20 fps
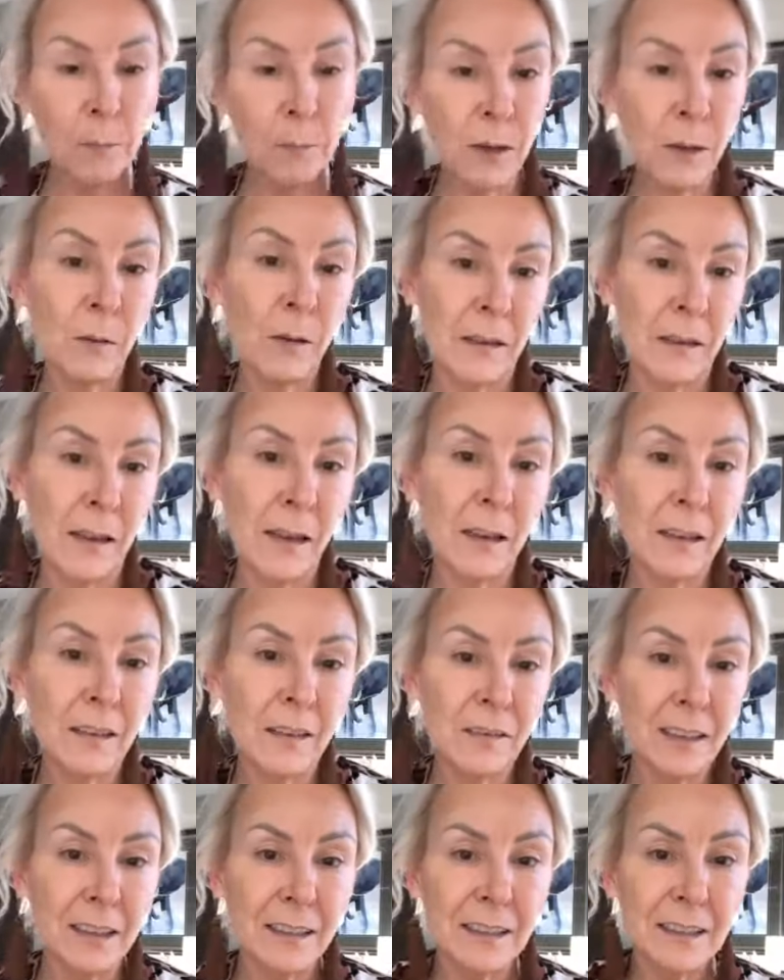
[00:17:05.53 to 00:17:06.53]
to be with the
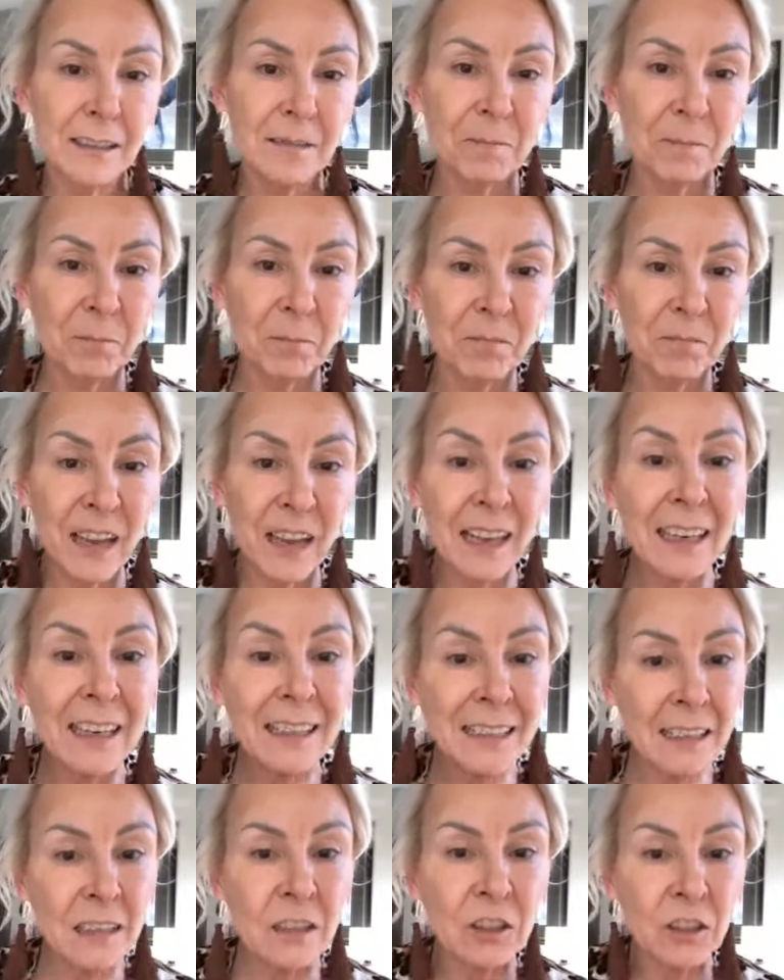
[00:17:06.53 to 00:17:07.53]
elephants. And I
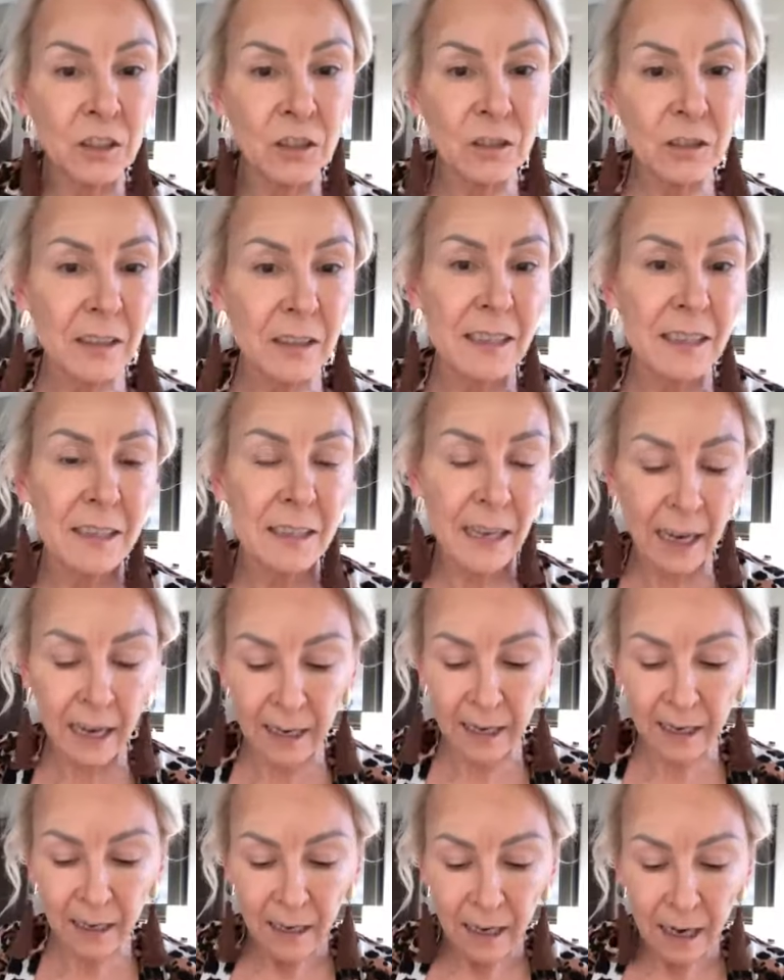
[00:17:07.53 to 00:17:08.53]
still do to this
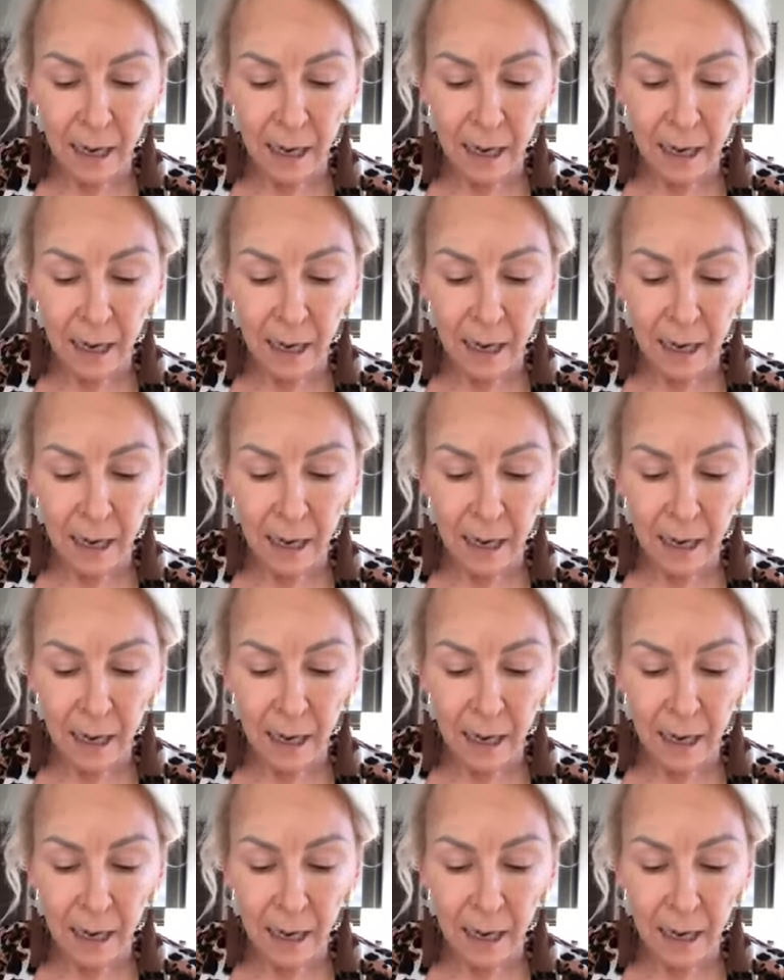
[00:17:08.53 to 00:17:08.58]
day.